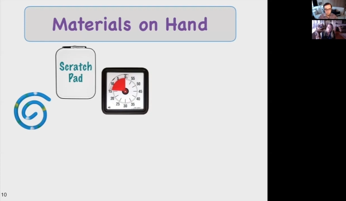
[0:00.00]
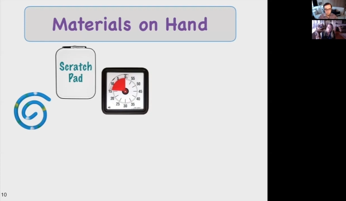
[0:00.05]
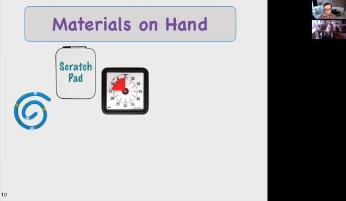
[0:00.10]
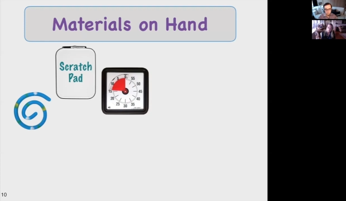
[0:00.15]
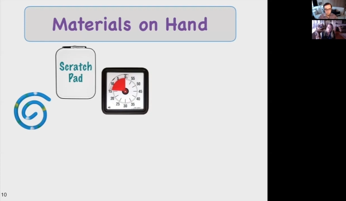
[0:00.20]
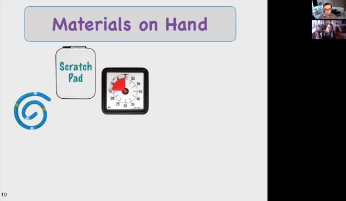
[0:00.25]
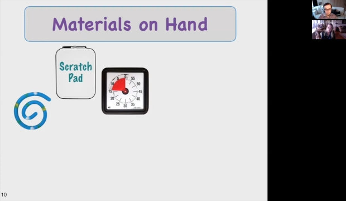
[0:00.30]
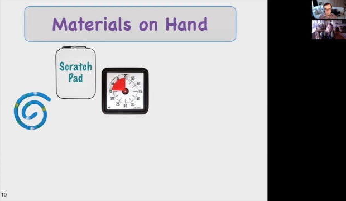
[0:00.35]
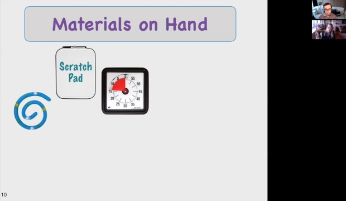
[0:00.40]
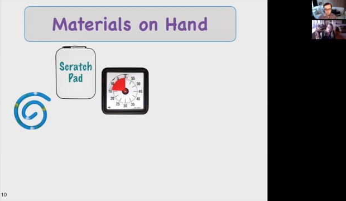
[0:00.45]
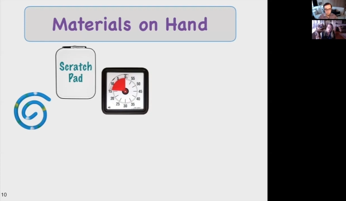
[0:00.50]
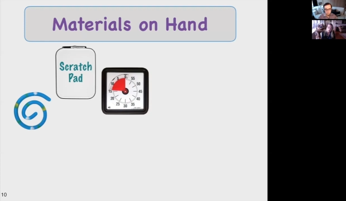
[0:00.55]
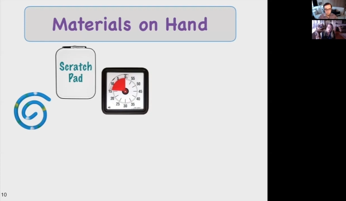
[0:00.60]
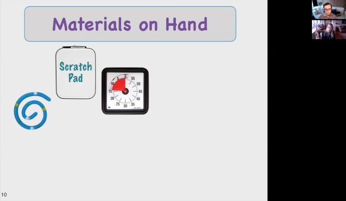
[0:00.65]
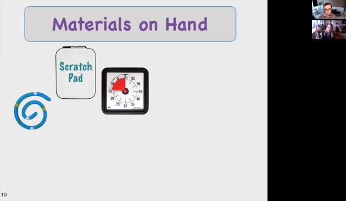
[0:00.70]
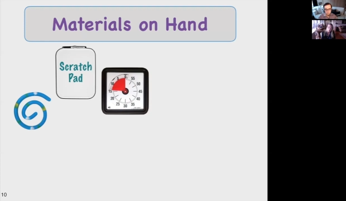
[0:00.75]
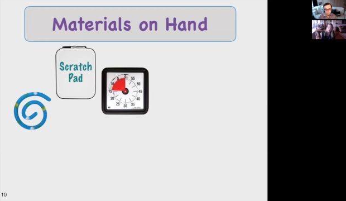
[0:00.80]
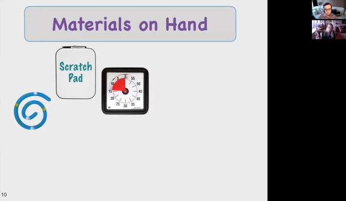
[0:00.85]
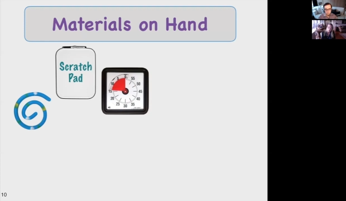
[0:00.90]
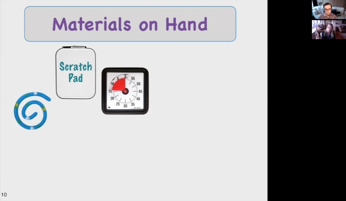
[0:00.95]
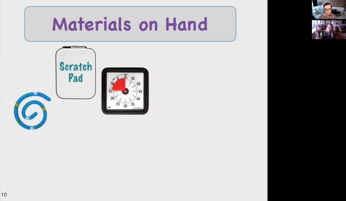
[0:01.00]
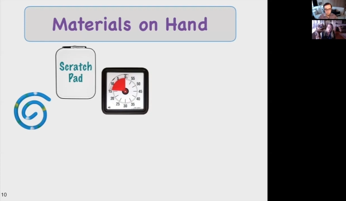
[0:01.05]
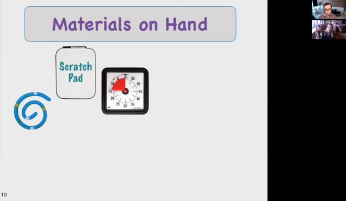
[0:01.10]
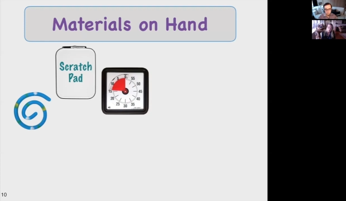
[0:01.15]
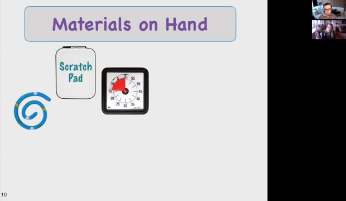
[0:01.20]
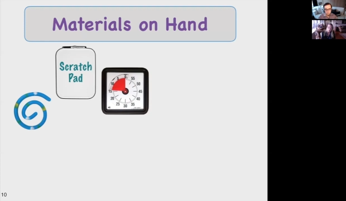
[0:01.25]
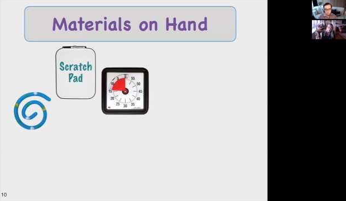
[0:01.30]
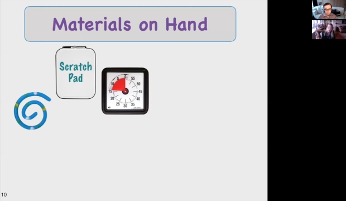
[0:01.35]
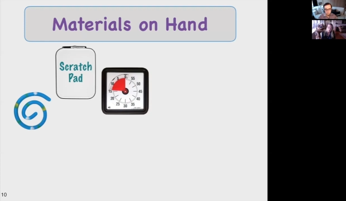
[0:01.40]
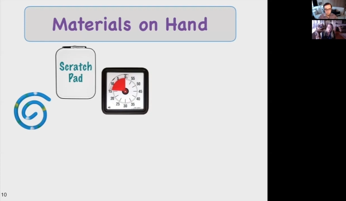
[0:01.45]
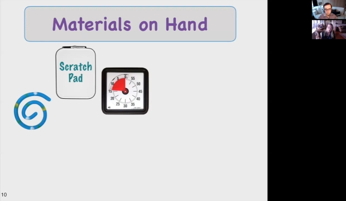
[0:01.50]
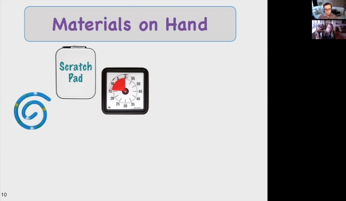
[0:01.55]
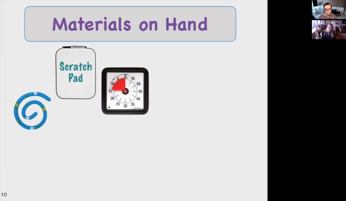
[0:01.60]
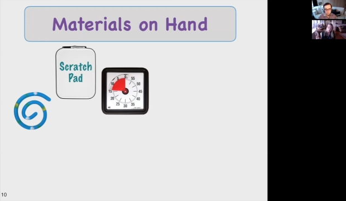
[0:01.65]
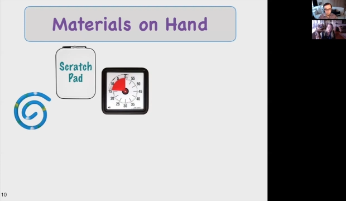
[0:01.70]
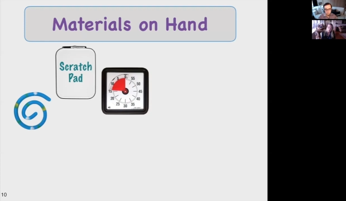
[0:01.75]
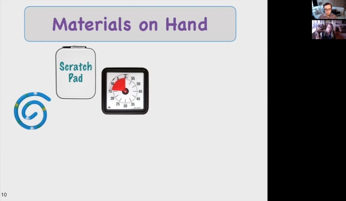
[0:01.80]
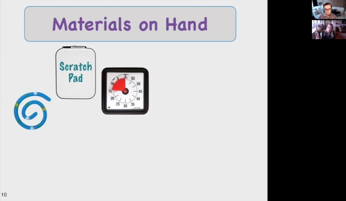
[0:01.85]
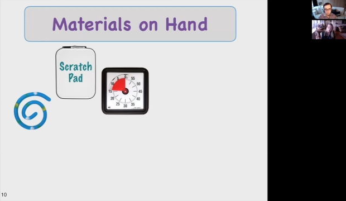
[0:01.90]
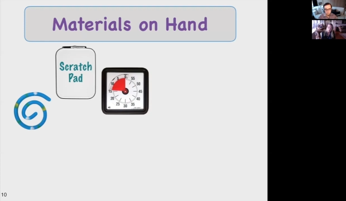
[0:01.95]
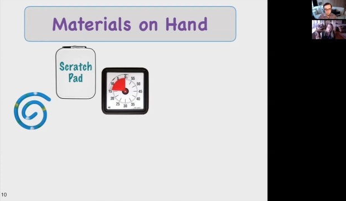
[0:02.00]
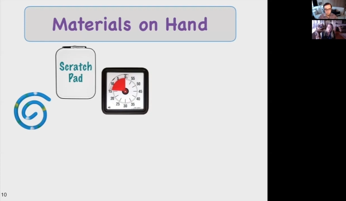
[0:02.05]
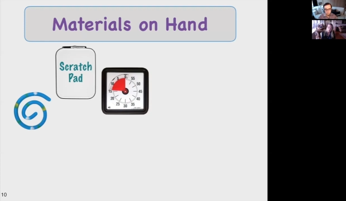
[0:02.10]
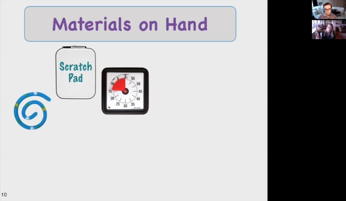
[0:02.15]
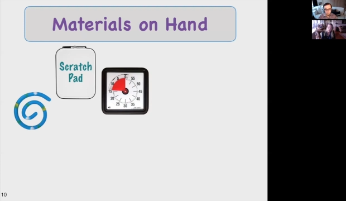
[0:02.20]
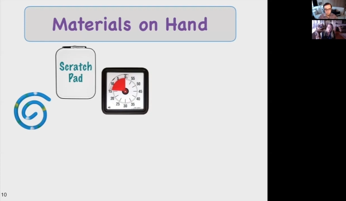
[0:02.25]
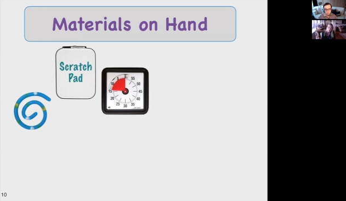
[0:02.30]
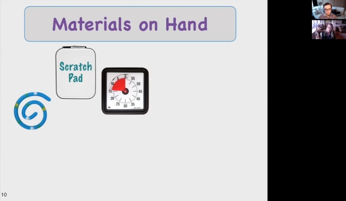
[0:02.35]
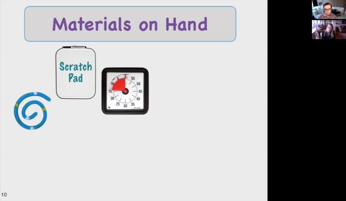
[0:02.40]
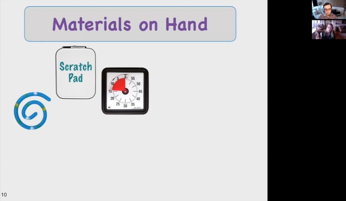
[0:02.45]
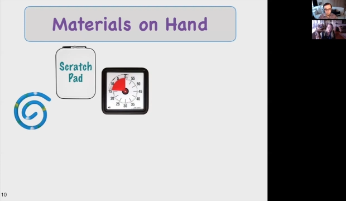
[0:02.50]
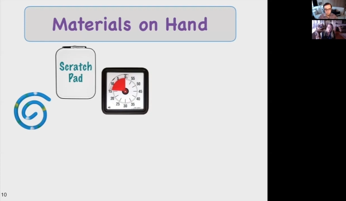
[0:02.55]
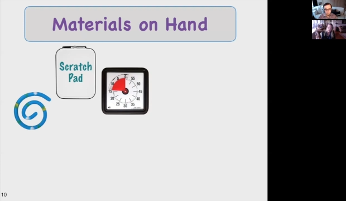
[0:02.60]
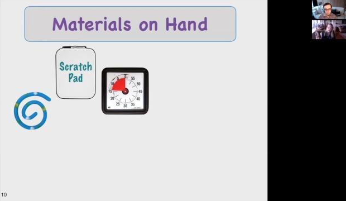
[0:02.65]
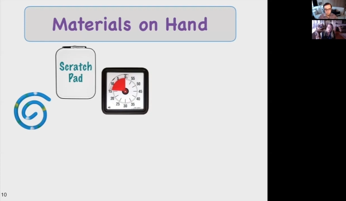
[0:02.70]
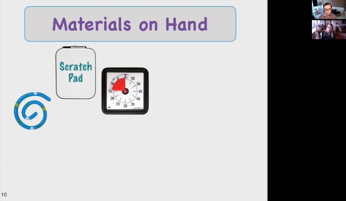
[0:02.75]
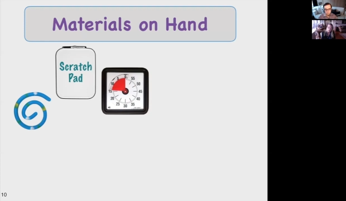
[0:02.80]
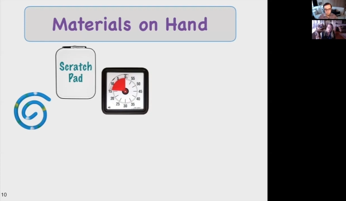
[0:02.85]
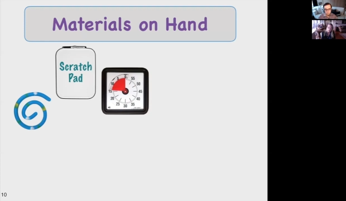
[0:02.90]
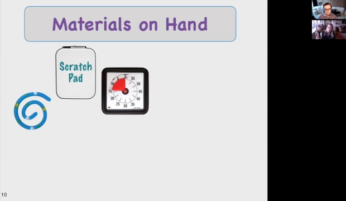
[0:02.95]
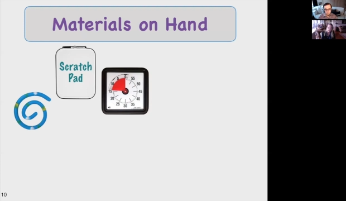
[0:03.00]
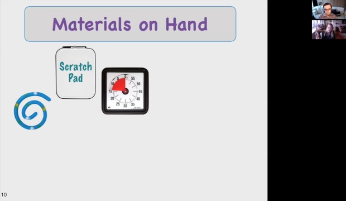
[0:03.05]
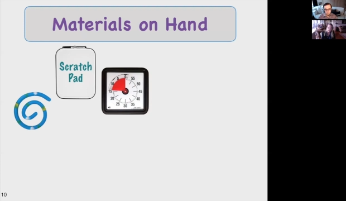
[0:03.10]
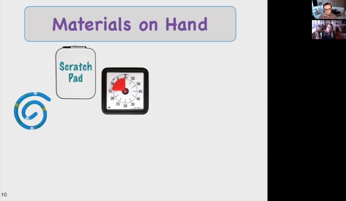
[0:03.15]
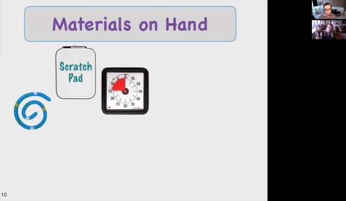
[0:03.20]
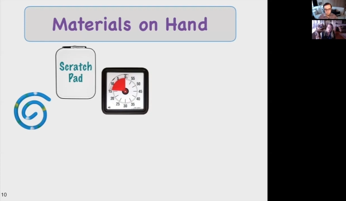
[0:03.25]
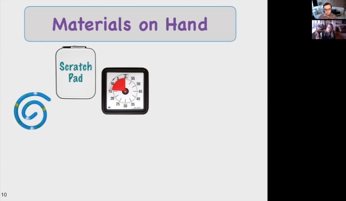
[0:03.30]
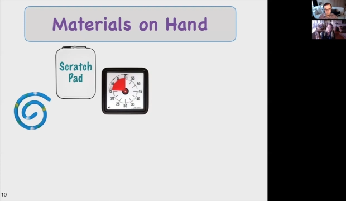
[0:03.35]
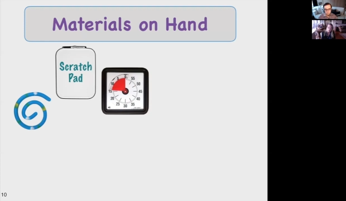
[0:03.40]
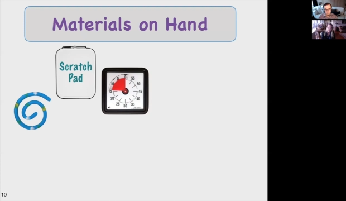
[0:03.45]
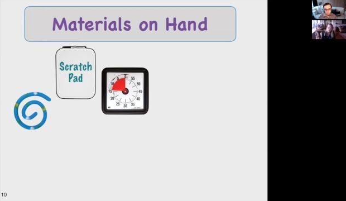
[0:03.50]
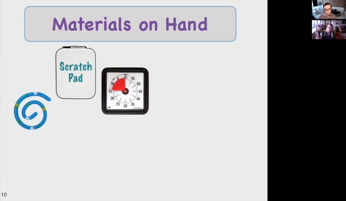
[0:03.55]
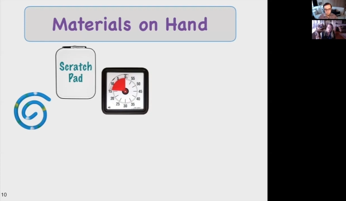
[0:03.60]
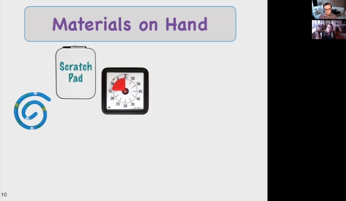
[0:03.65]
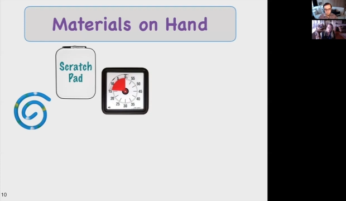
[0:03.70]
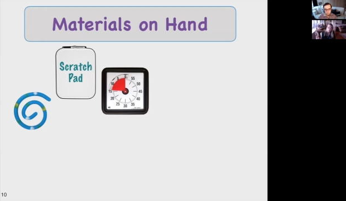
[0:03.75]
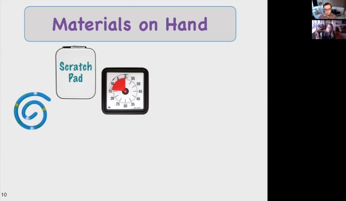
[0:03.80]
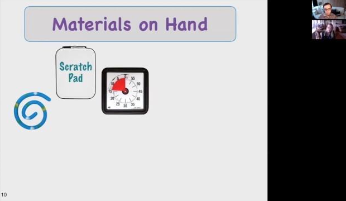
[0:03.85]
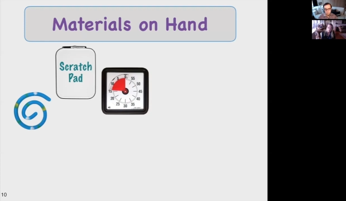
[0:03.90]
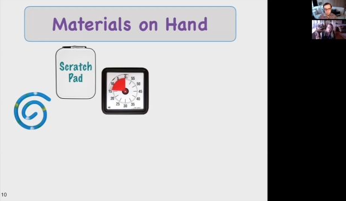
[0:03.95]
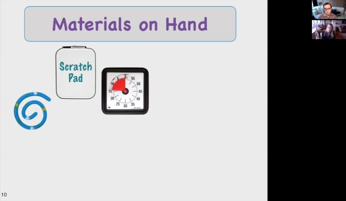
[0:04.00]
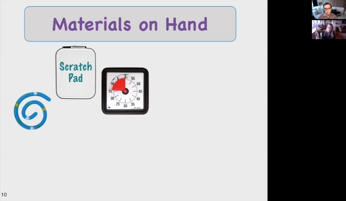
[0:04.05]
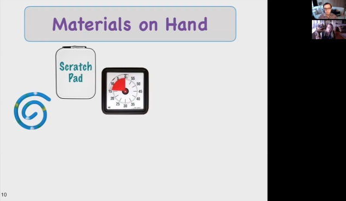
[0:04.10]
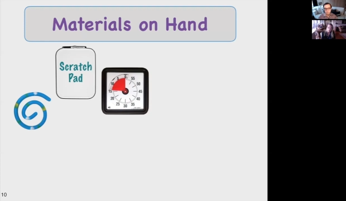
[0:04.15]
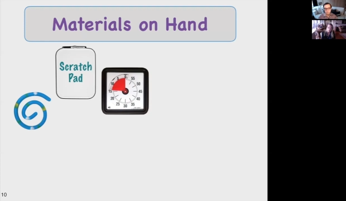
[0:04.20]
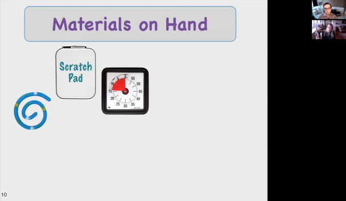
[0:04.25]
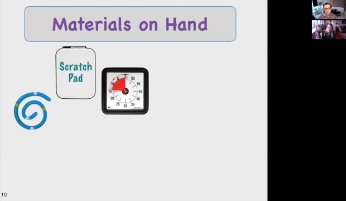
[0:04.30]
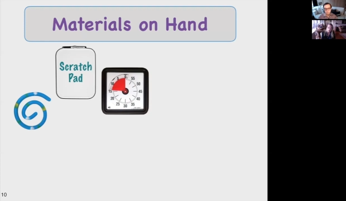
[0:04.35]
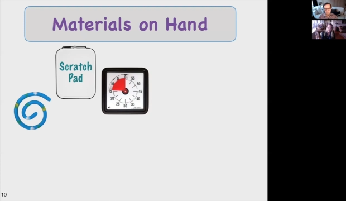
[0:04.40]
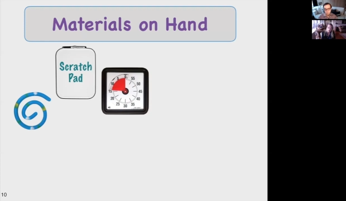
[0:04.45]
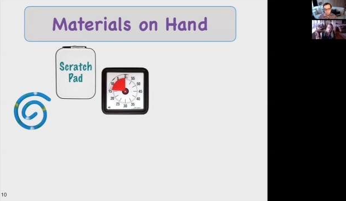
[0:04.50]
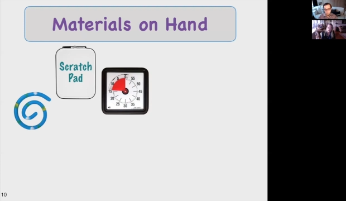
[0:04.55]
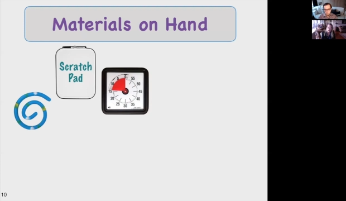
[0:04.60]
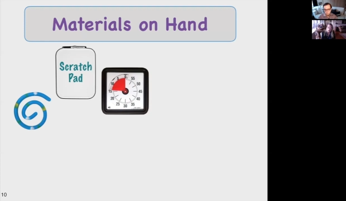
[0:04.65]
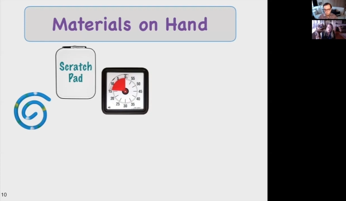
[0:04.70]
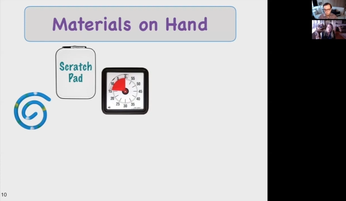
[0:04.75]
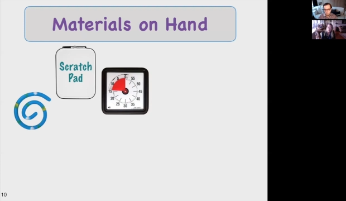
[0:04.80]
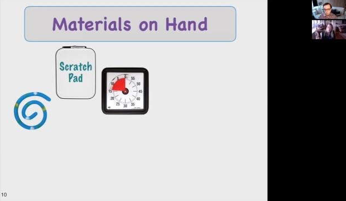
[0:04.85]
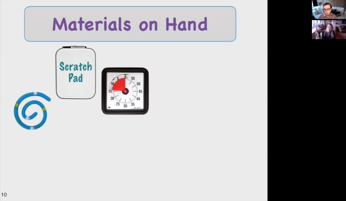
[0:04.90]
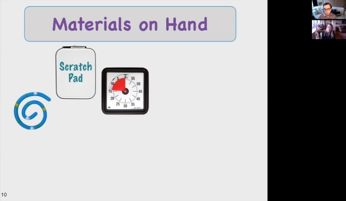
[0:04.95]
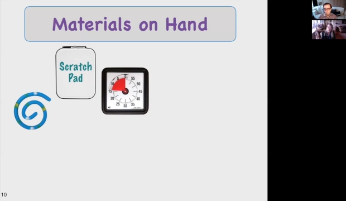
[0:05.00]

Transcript: (no speaker visible)